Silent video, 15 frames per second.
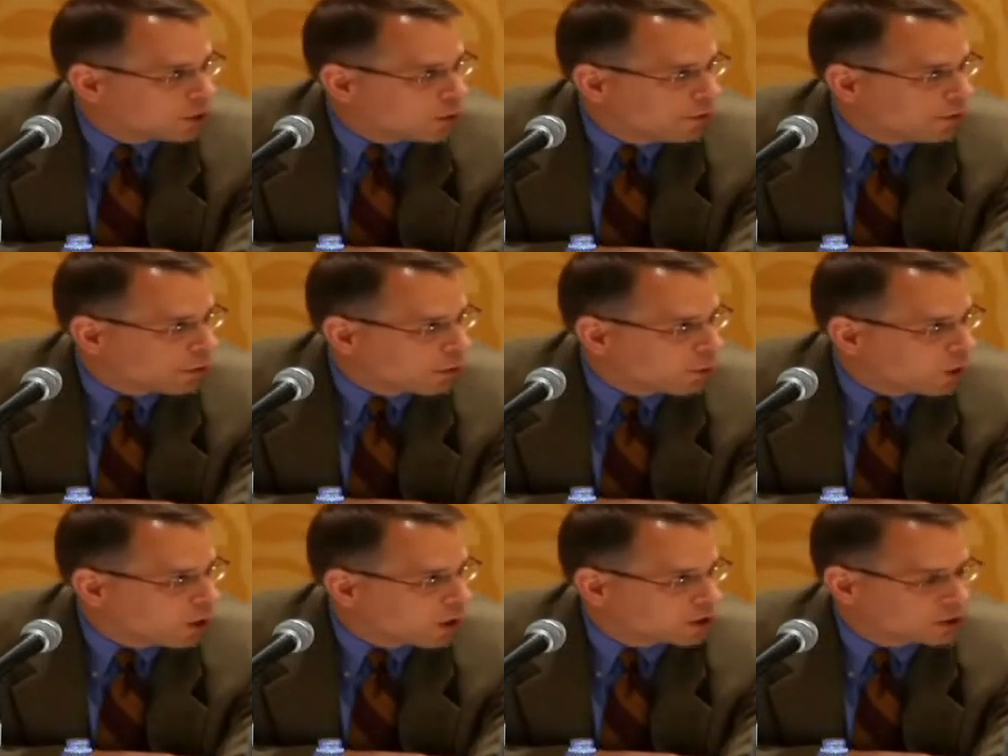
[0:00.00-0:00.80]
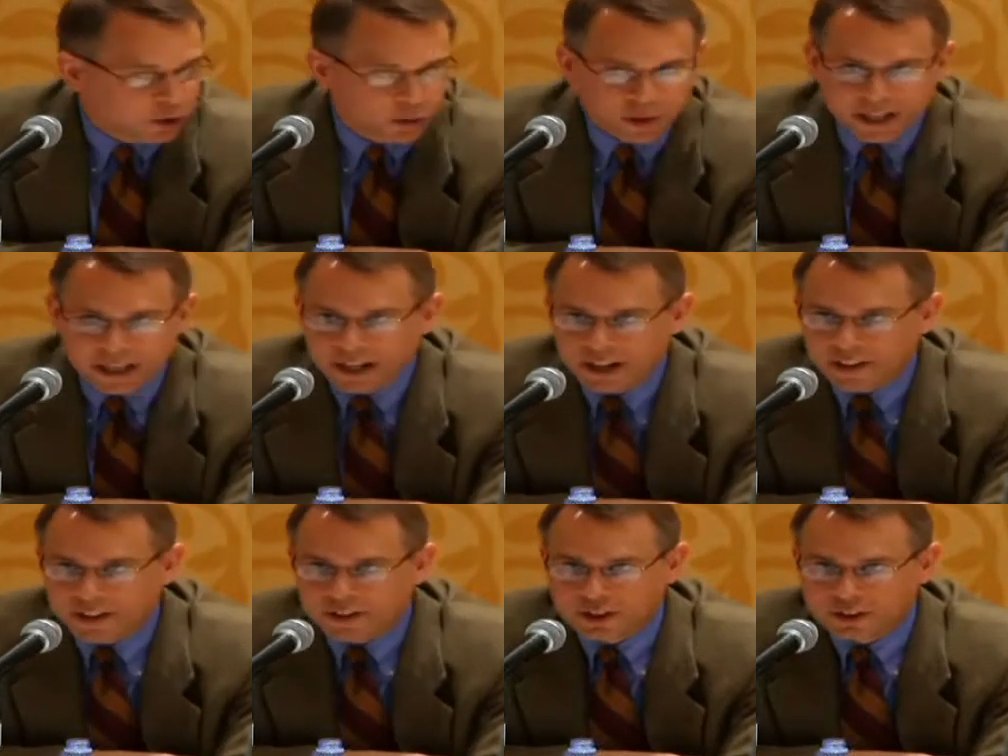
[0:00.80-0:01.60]
terrific remarks going in.
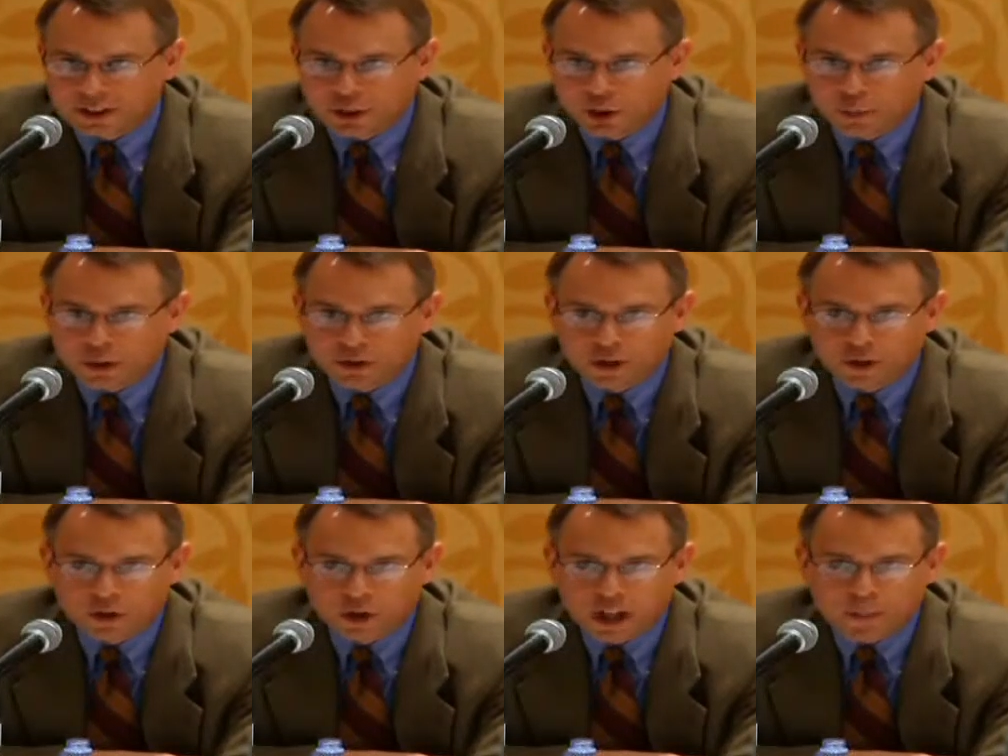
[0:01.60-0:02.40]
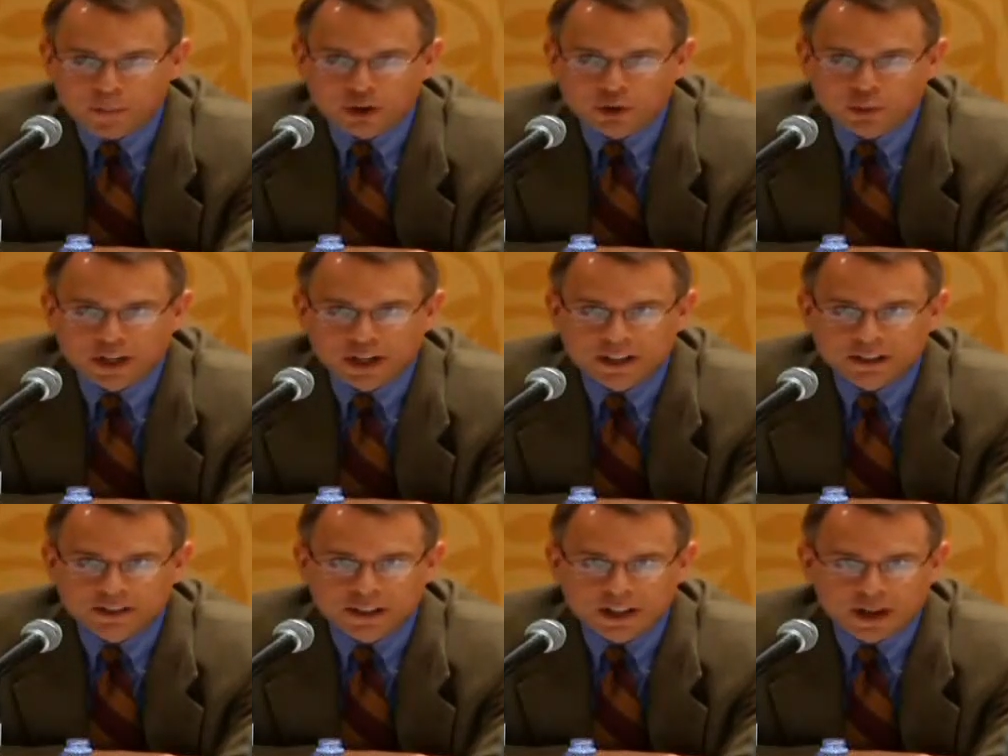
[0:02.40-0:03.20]
I think there's a little bit of overlap between
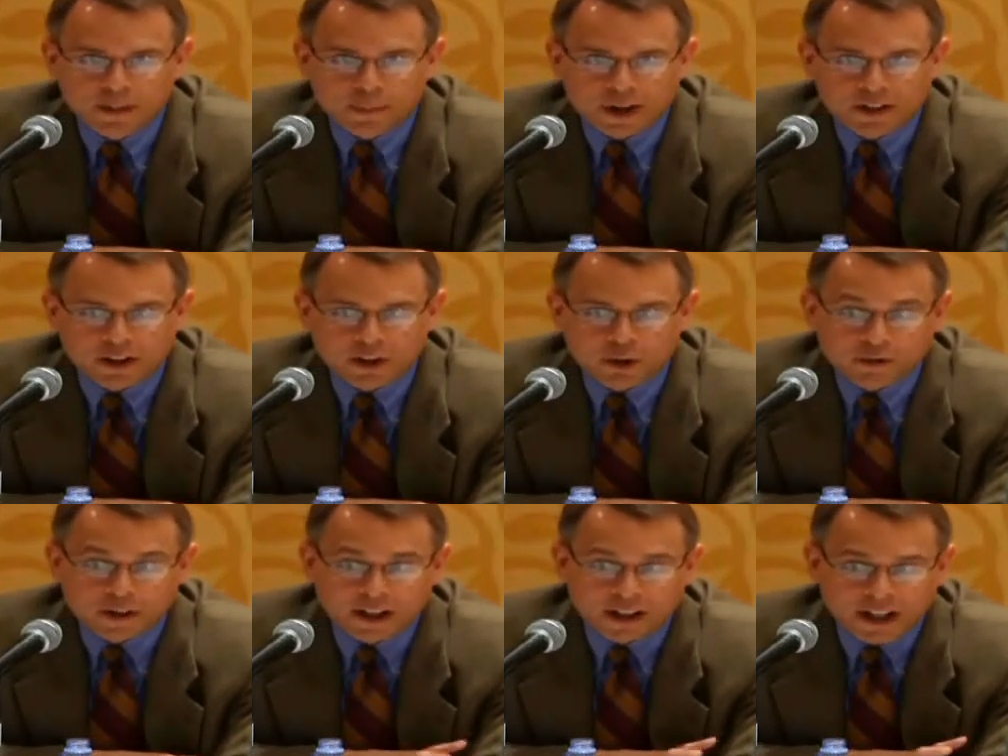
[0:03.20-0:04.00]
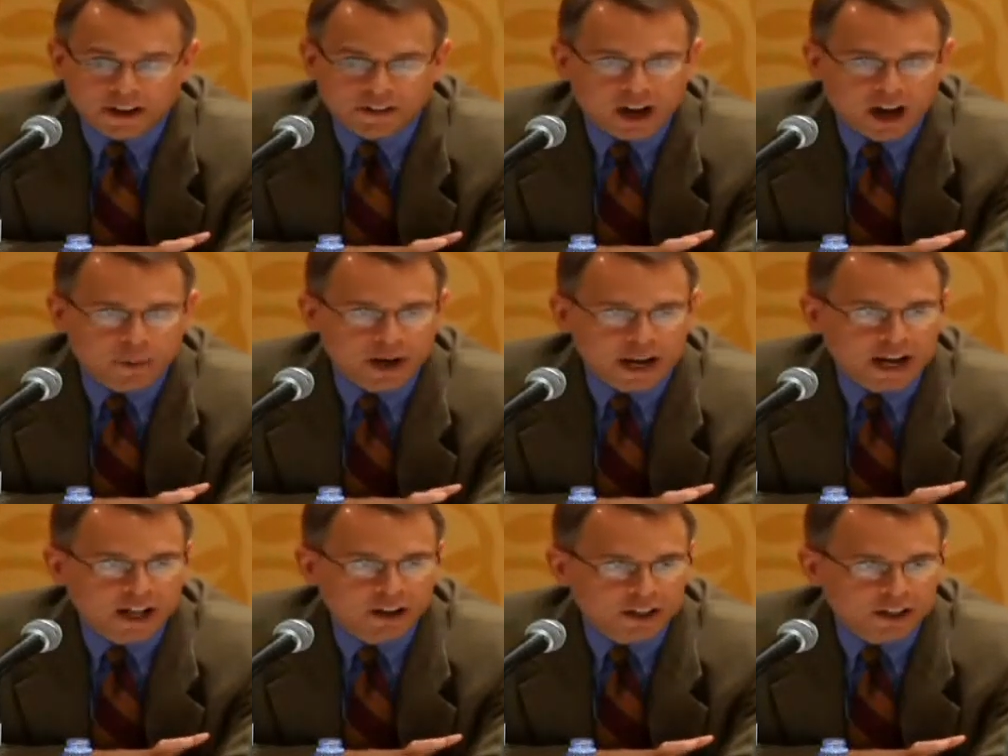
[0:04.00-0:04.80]
us, but I think you'll find a lot of
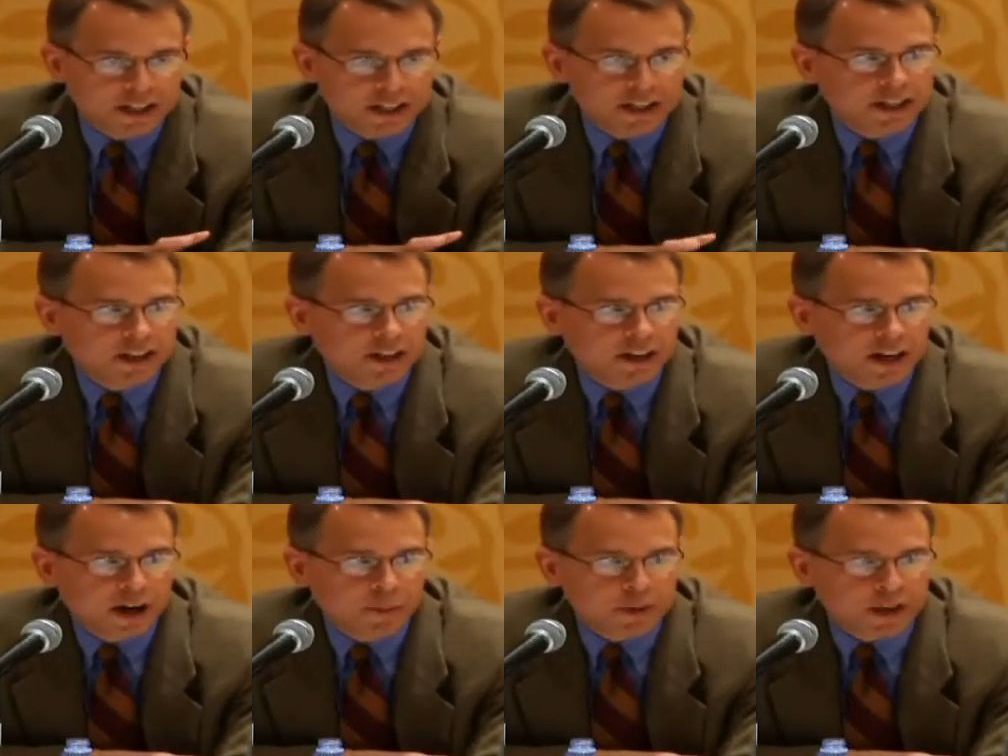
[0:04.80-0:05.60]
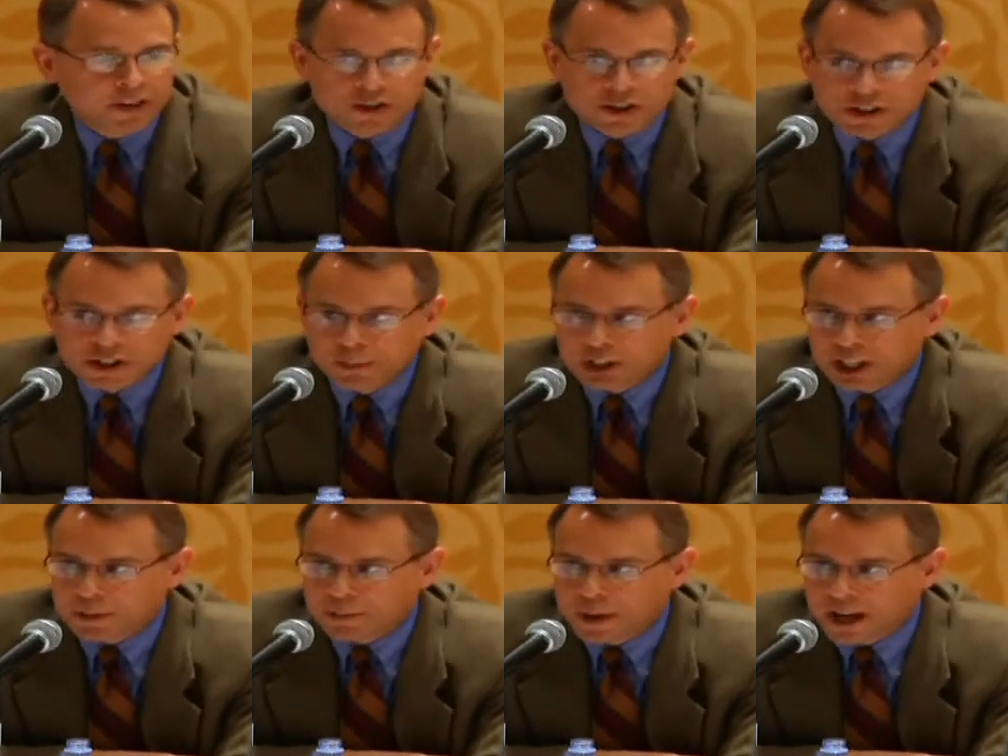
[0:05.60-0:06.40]
commonality. And given the
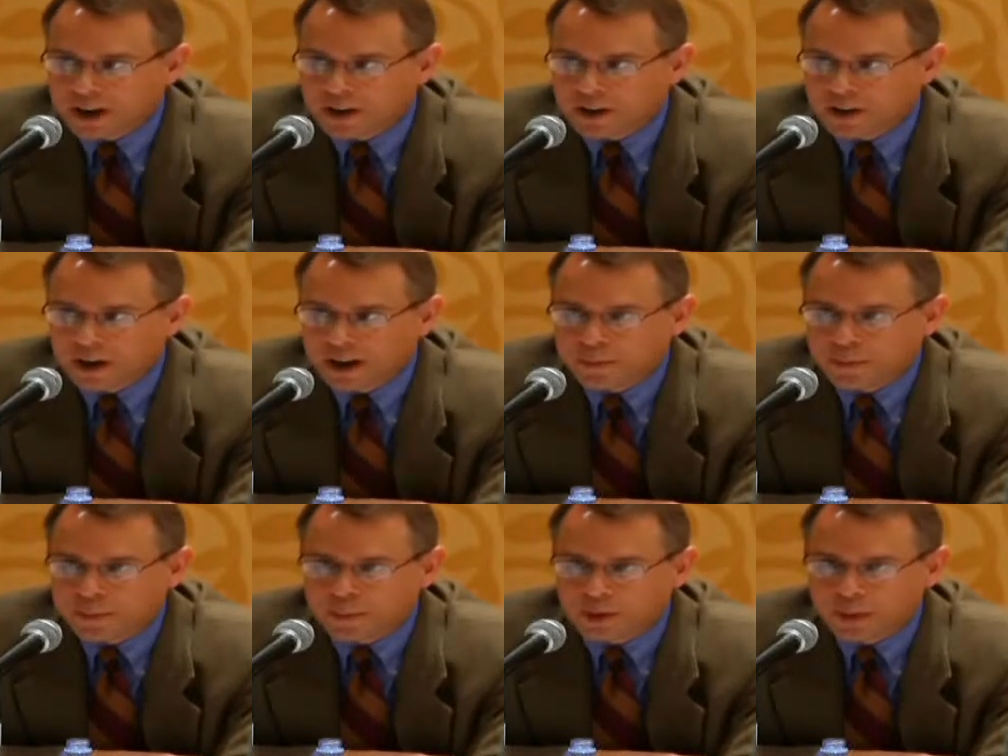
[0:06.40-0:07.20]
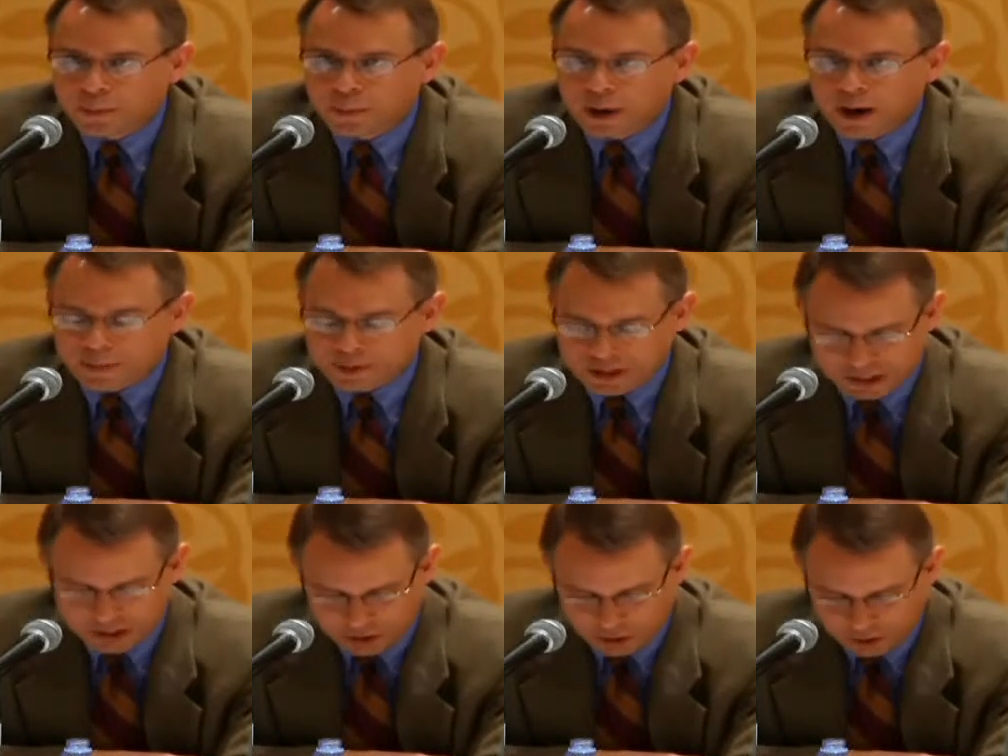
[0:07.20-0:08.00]
subject matter, perhaps
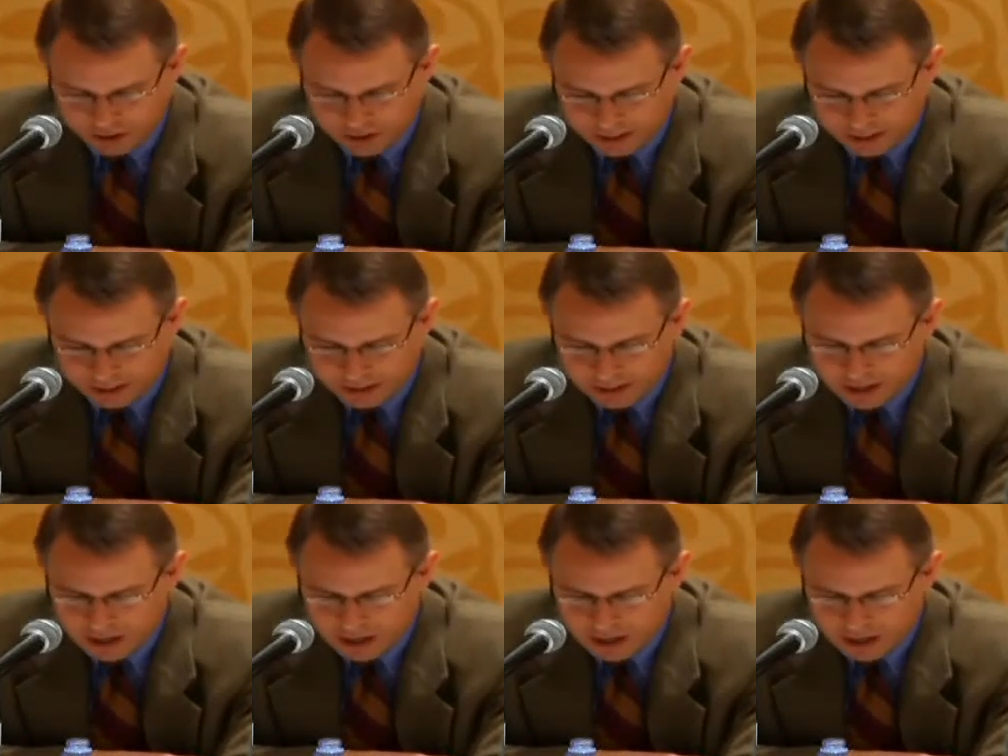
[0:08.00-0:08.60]
that's a good thing.